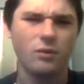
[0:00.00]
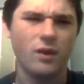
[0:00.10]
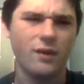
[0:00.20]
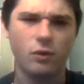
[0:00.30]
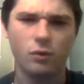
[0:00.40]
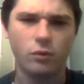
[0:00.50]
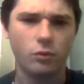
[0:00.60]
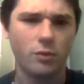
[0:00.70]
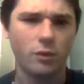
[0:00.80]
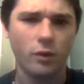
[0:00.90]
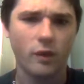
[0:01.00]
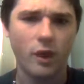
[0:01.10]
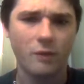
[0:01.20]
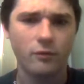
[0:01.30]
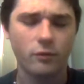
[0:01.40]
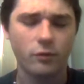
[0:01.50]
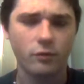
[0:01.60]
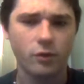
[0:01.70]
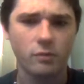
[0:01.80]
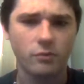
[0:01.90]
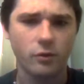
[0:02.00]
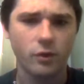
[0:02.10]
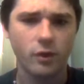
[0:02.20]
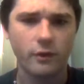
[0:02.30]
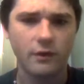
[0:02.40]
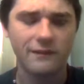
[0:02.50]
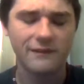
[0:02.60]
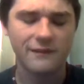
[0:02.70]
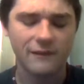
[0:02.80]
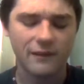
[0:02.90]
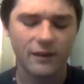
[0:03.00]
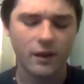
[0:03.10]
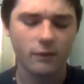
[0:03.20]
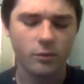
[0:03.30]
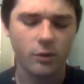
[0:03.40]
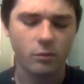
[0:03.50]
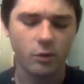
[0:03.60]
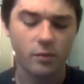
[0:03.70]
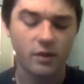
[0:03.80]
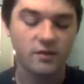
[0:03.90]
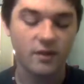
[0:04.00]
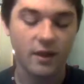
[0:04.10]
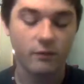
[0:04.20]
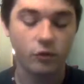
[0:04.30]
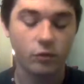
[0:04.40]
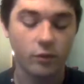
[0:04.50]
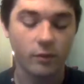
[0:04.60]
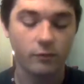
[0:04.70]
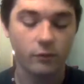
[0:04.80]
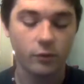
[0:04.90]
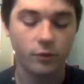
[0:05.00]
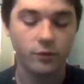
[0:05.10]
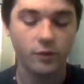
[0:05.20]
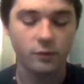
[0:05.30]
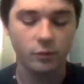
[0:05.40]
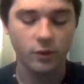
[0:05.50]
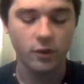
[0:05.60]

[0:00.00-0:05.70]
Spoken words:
I think Koku played one game after the trade before he got hurt from Peterborough Pete's, and having the two of them for a full season would